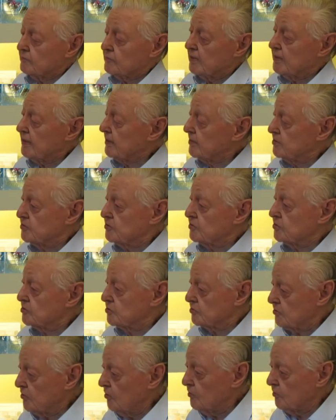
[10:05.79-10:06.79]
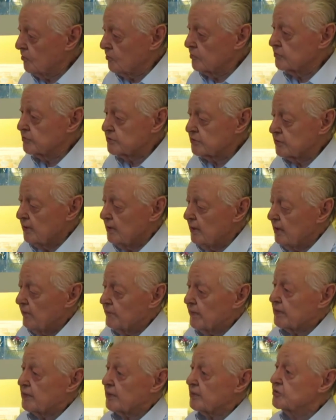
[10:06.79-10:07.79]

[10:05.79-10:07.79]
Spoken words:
relates to schools, then